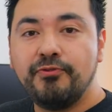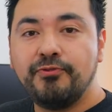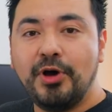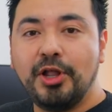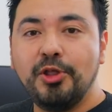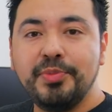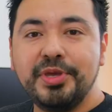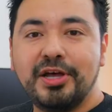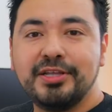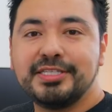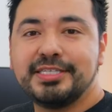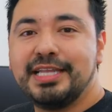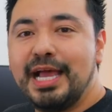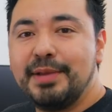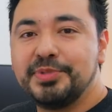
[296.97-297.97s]
Follow me on
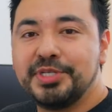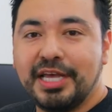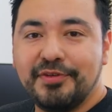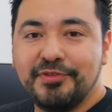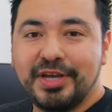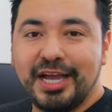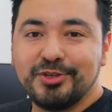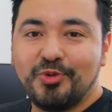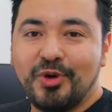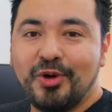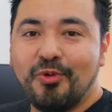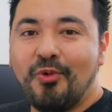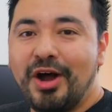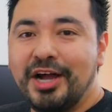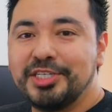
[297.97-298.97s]
Snapchat if you guys want
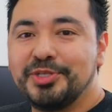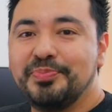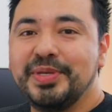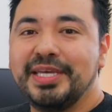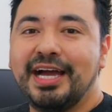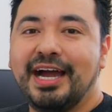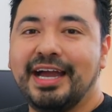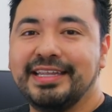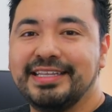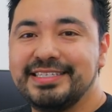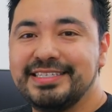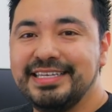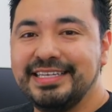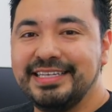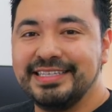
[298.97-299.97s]
to watch behind the
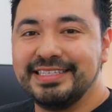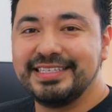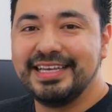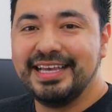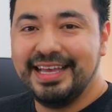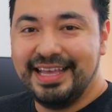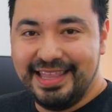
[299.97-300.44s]
scenes.